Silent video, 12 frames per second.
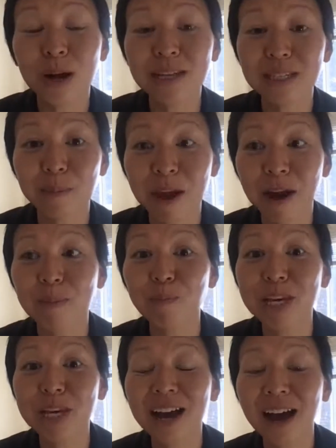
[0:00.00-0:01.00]
as a parent
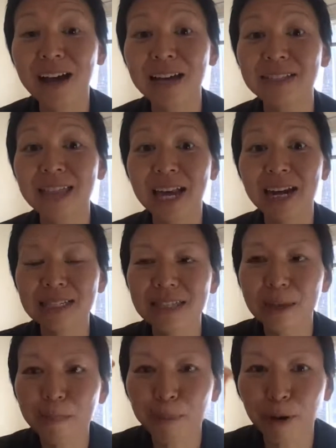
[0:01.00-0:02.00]
because that is
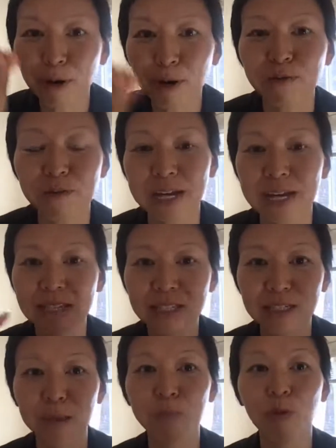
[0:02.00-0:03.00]
the perfect
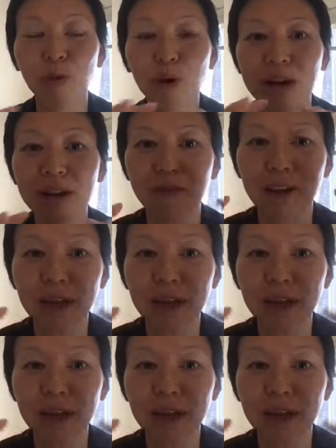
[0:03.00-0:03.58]
supportive